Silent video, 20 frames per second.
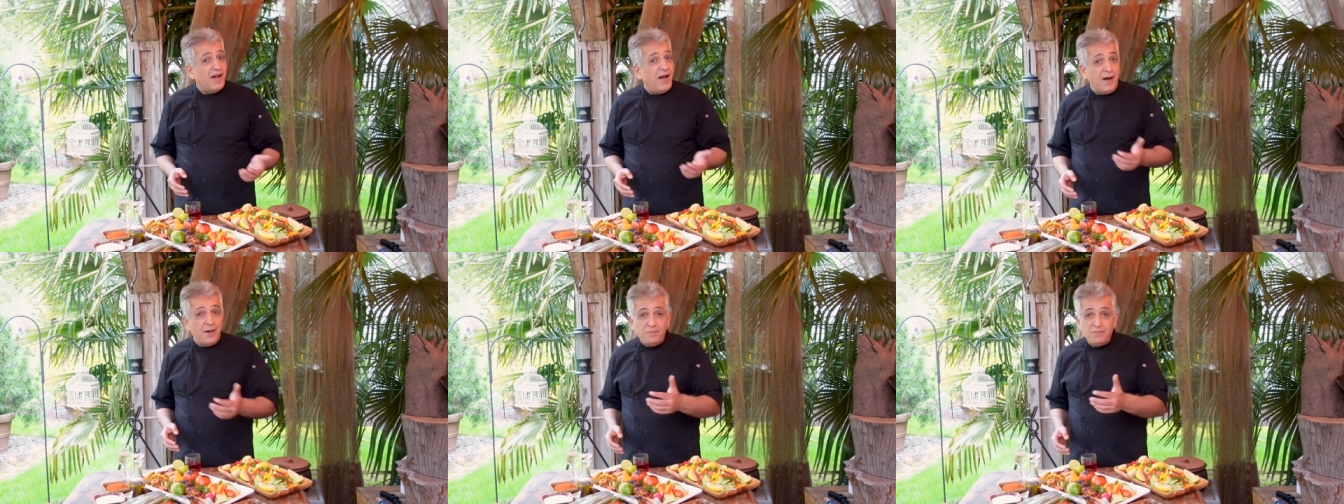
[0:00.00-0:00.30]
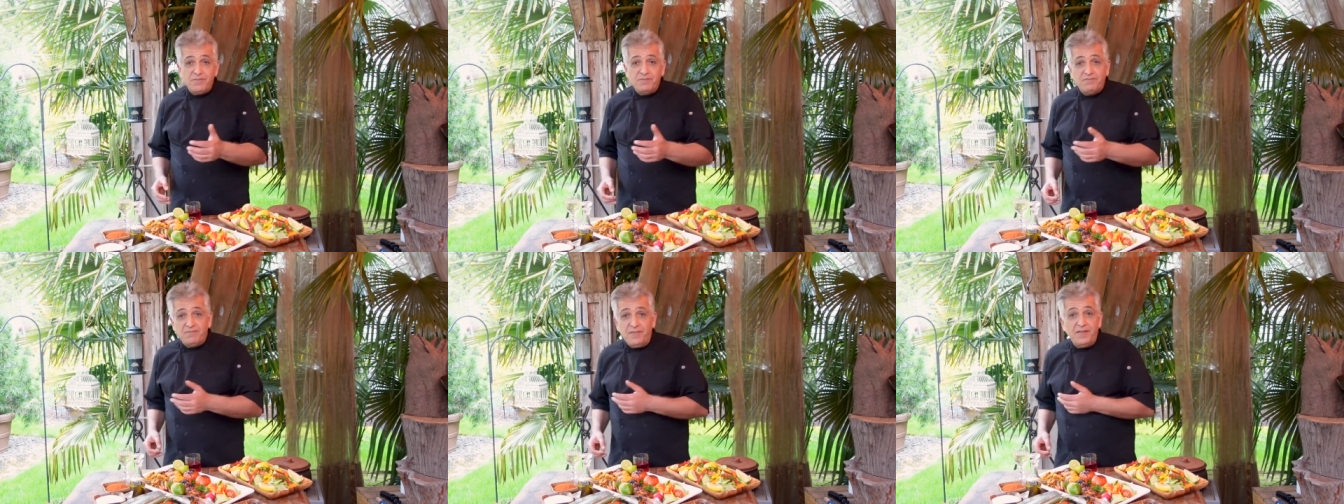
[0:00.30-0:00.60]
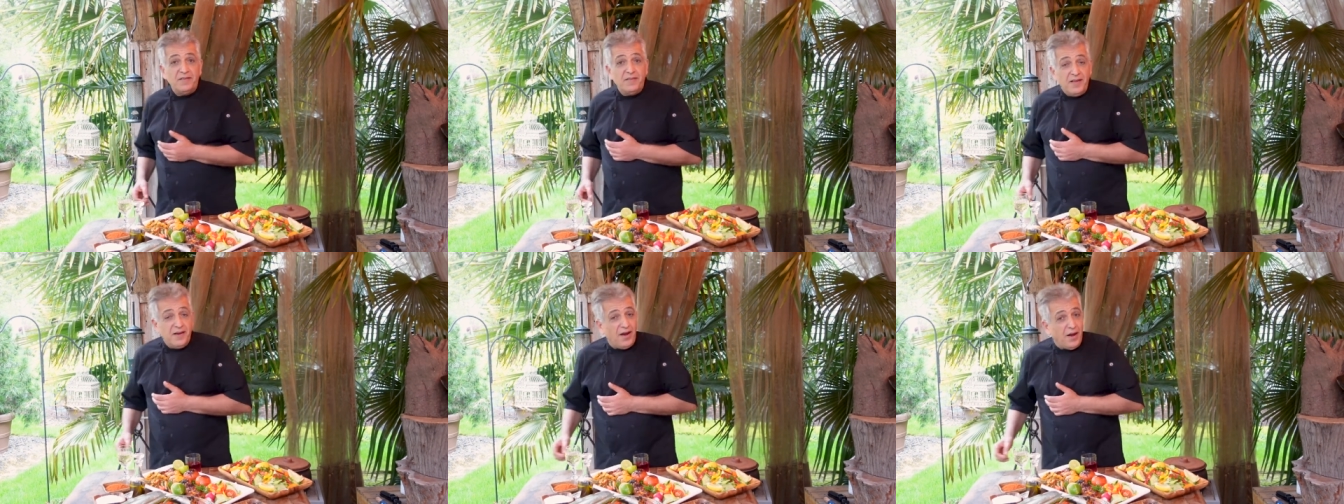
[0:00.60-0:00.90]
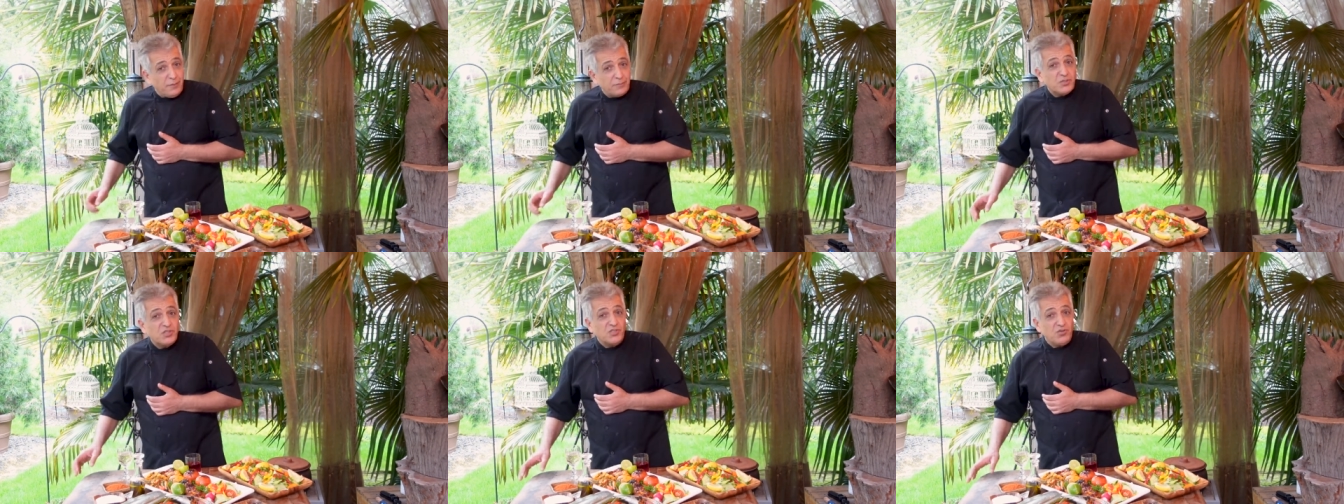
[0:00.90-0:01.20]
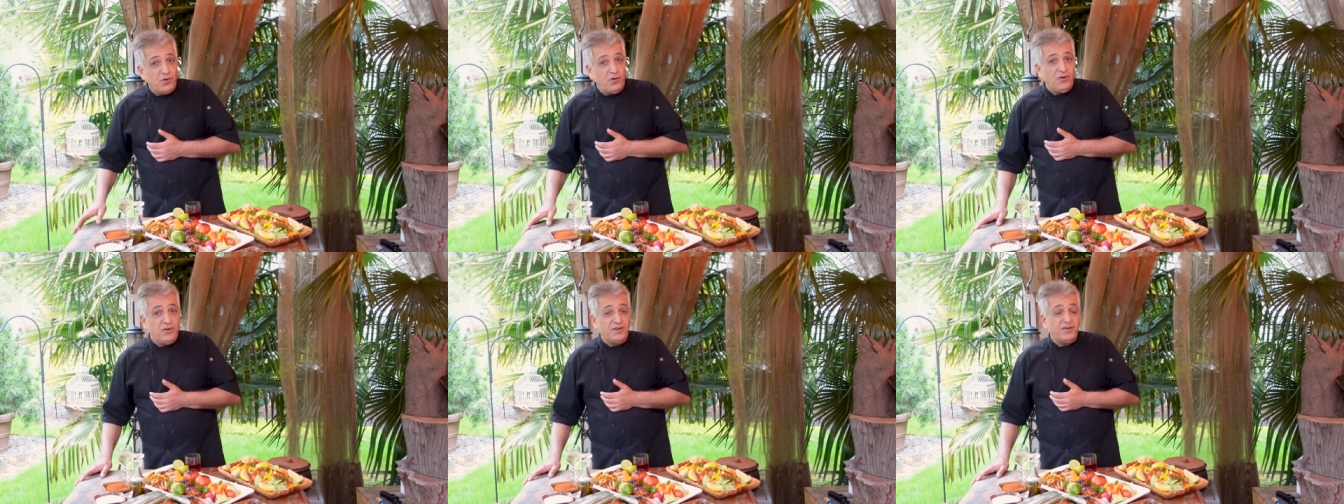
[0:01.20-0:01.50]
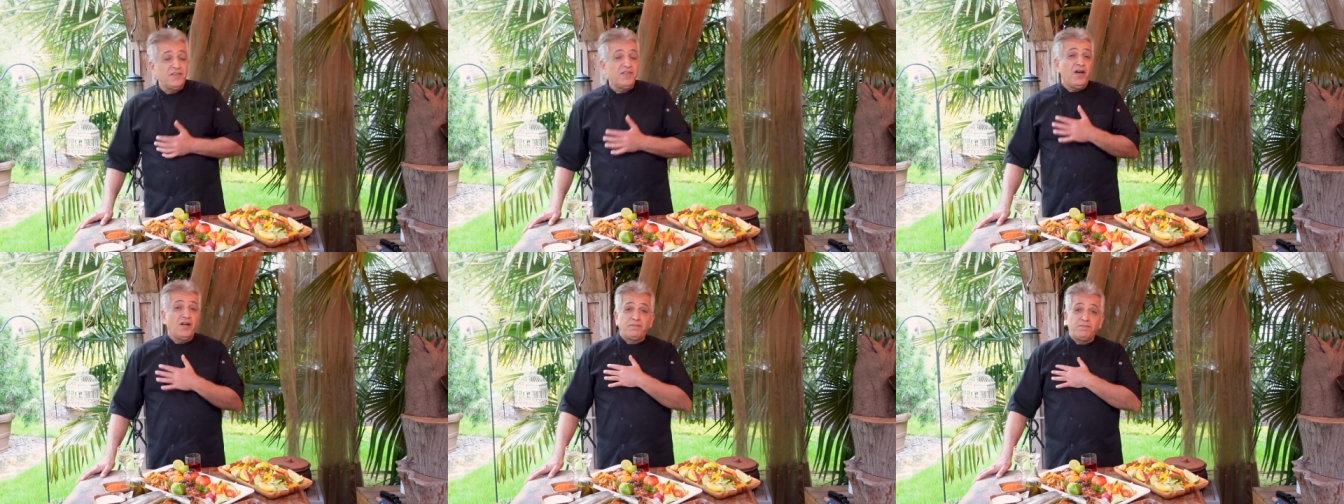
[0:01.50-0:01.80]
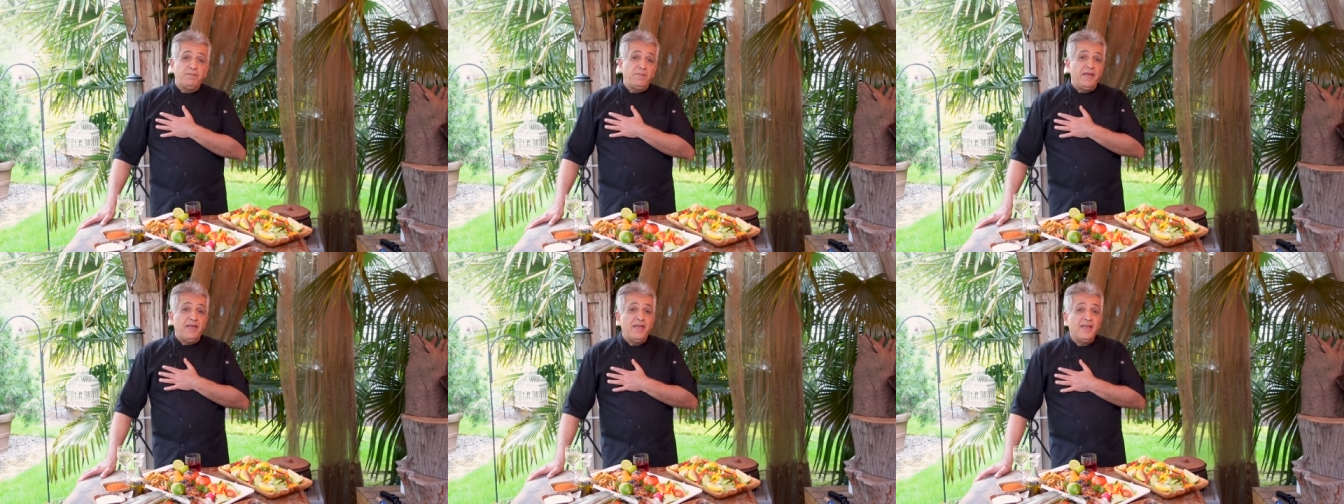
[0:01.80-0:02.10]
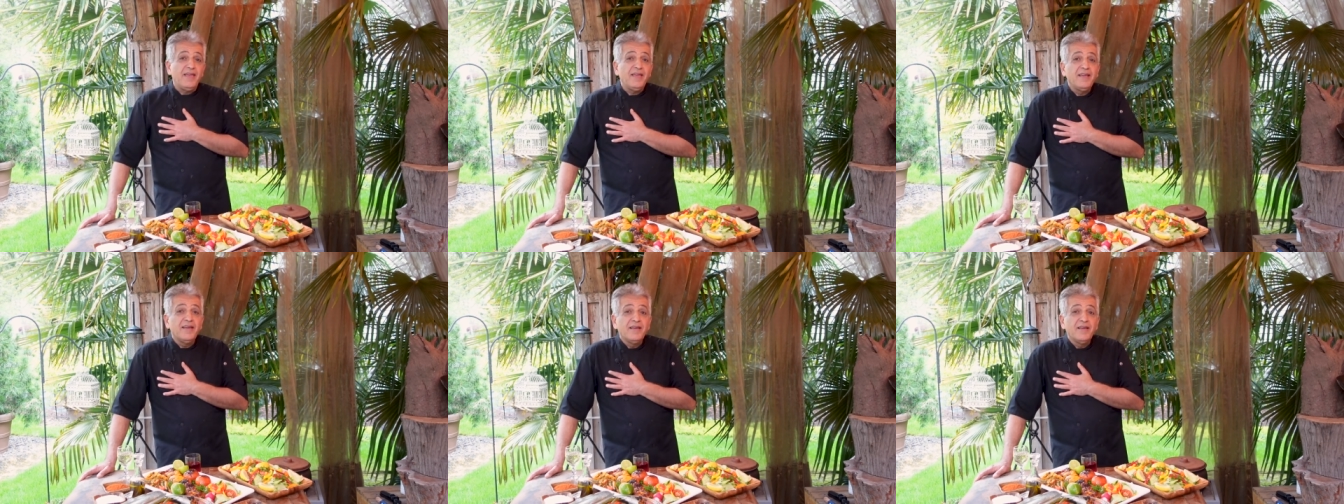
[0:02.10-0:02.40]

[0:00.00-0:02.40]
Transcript: I'm, I'm sure, not me,